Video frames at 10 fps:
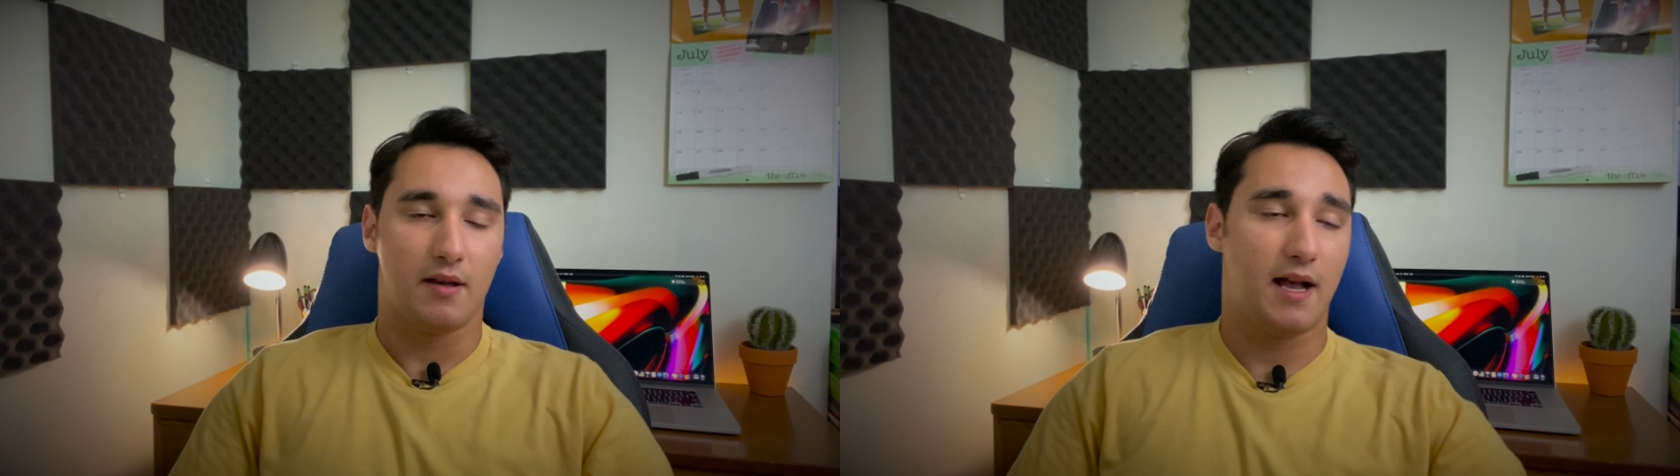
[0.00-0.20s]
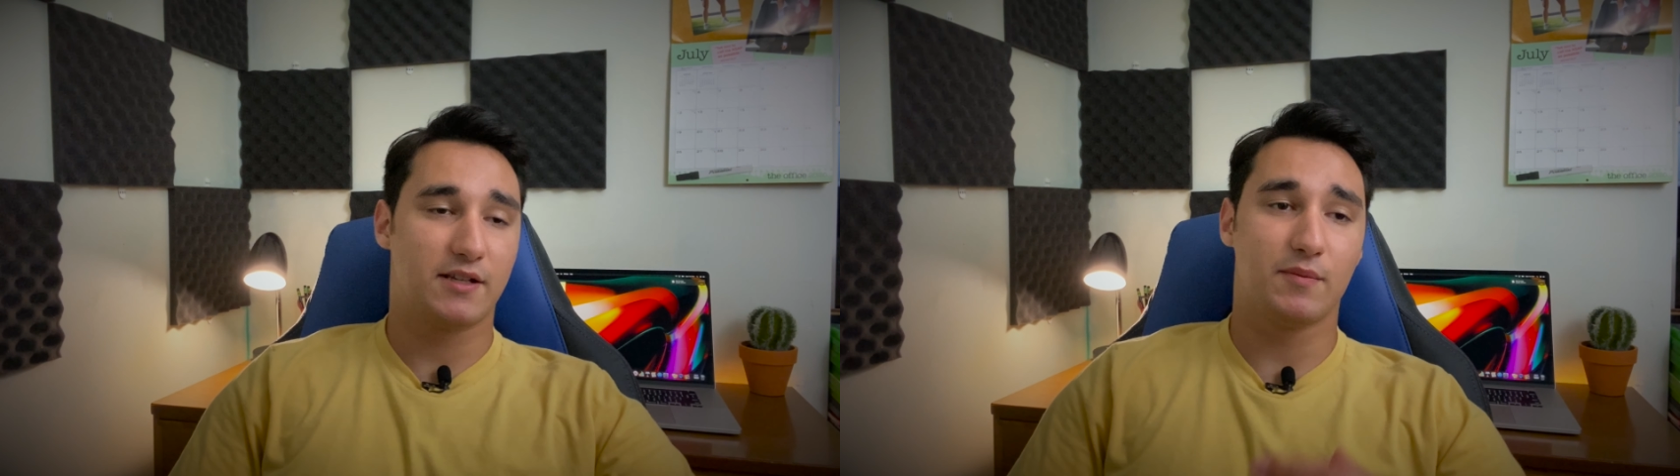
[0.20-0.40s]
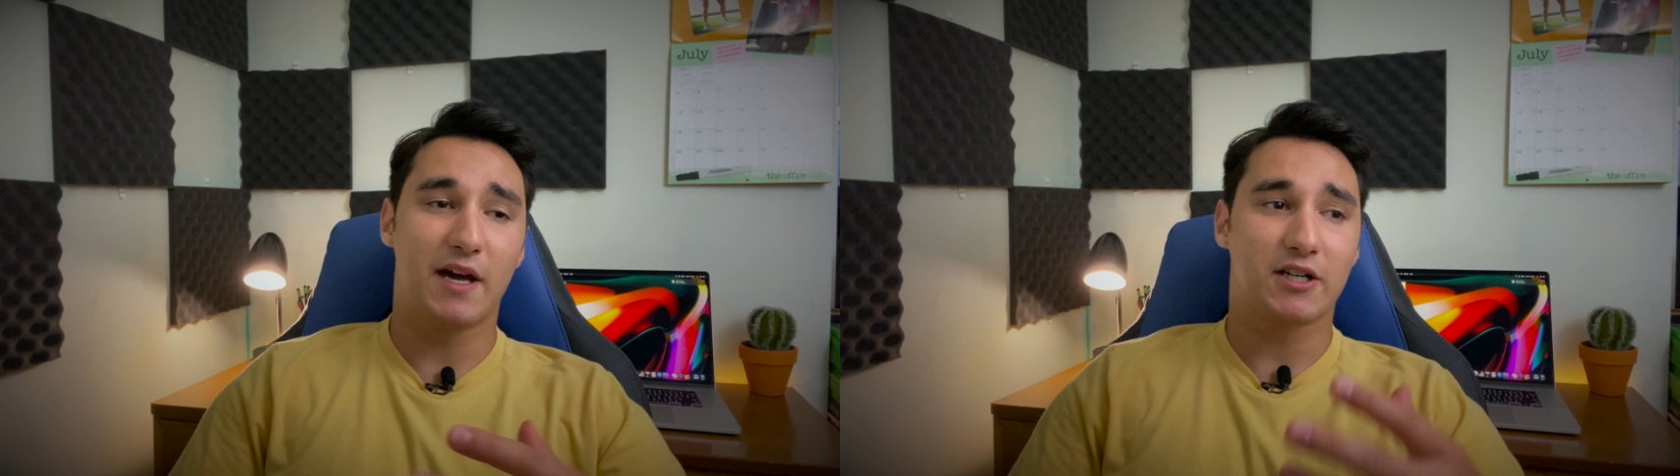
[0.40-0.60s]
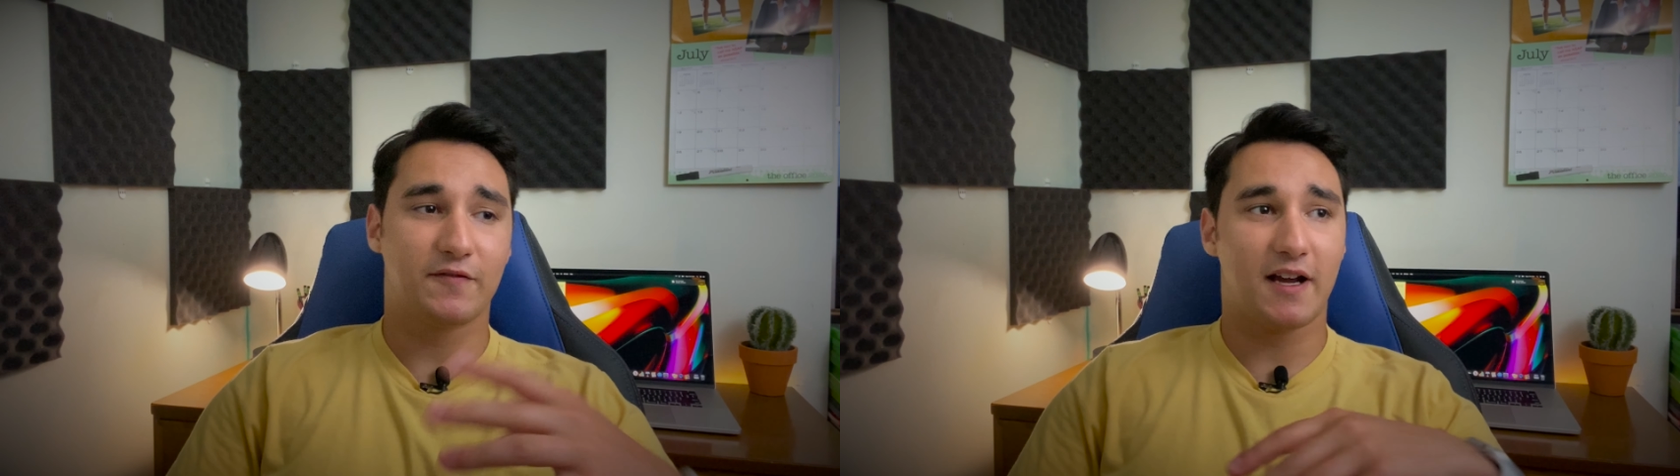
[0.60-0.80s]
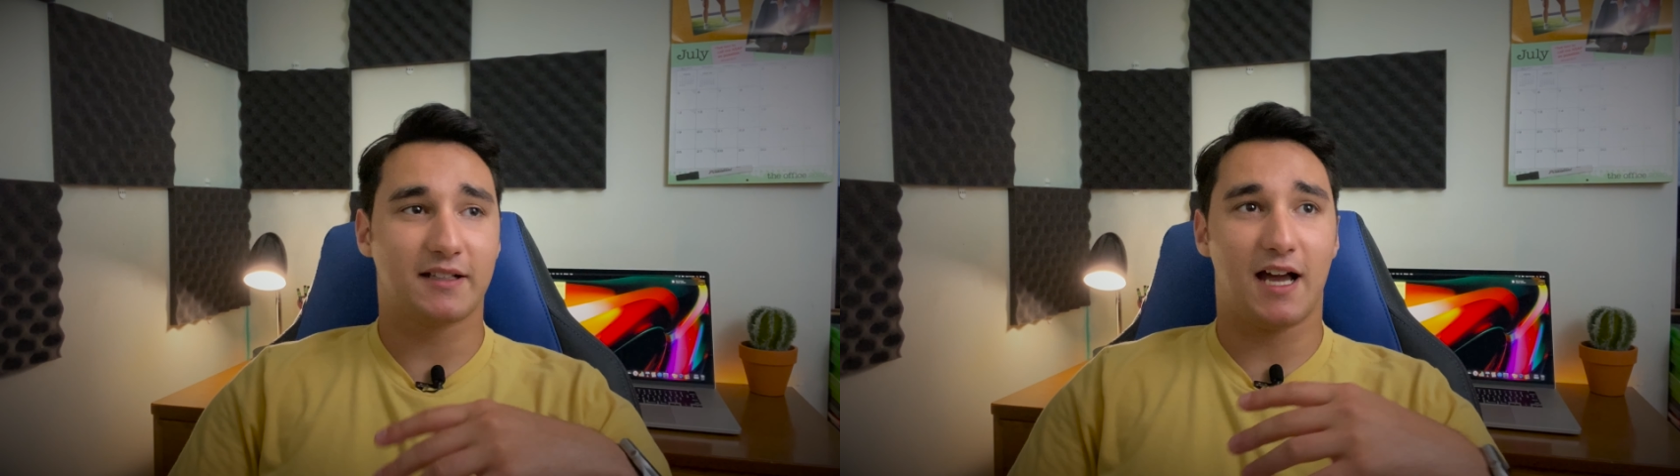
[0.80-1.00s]
As a matter of
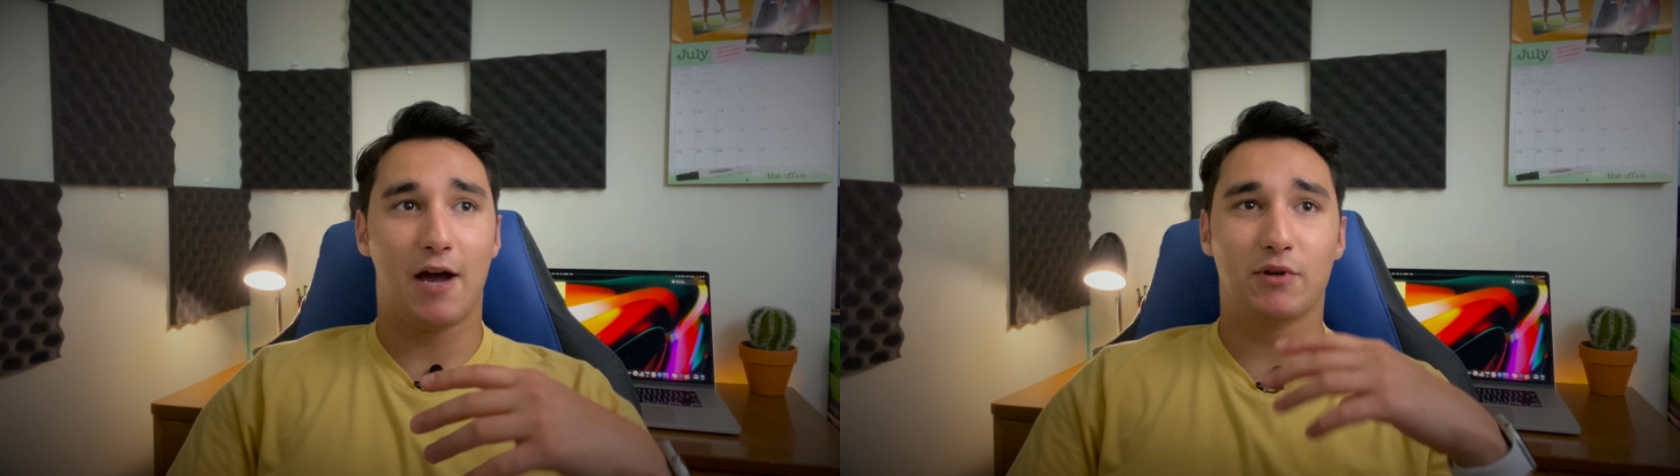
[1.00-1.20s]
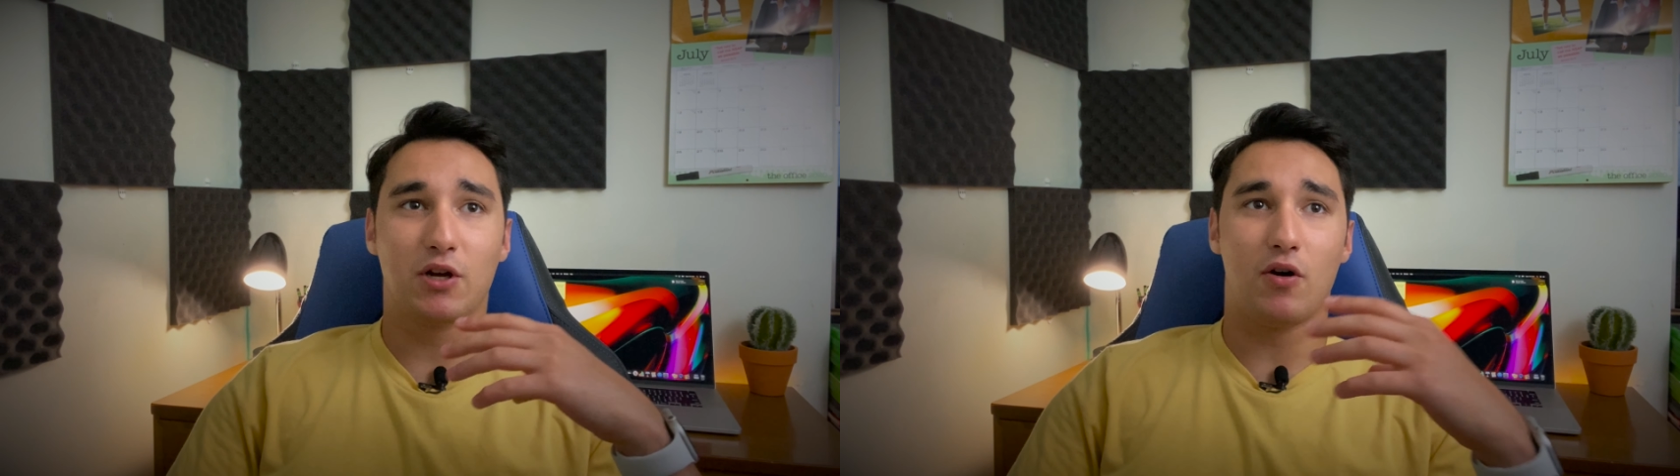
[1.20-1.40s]
fact, I would go